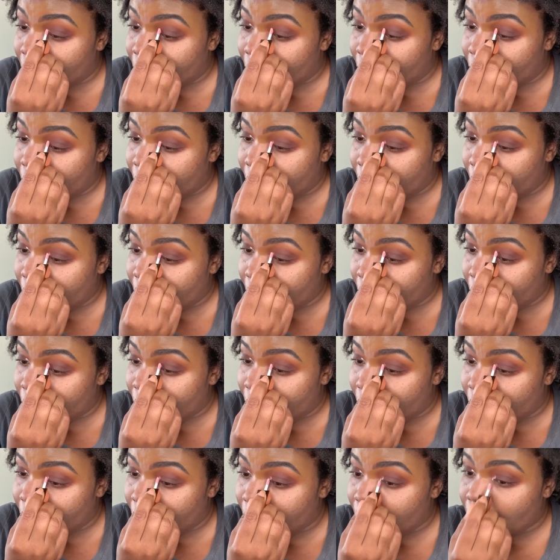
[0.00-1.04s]
Okay,
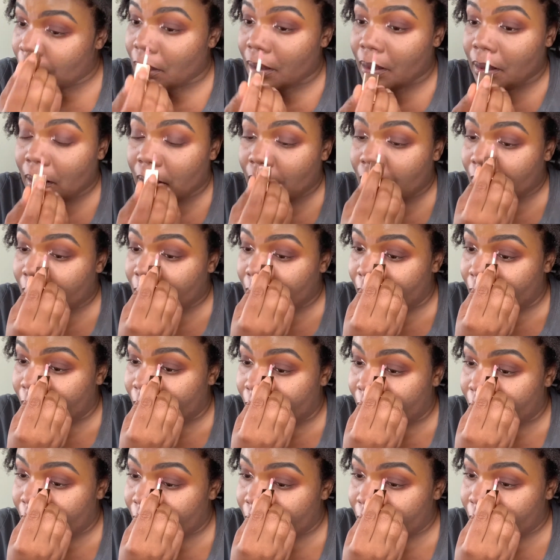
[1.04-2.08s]
all
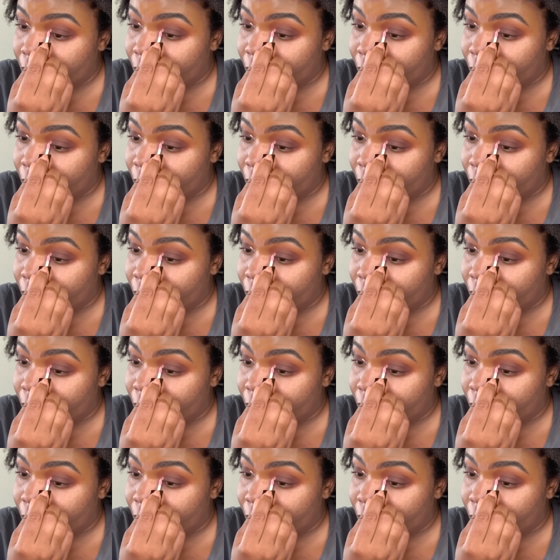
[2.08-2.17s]
right,